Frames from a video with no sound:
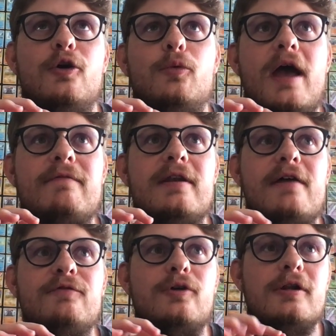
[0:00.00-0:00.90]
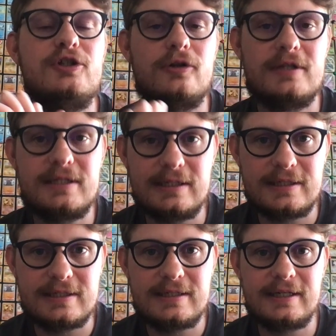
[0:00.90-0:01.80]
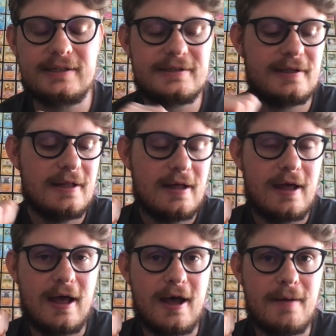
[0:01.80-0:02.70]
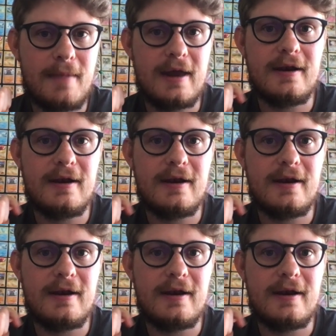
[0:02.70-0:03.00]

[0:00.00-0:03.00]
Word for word: We have enough knowledge on statistics. Um, and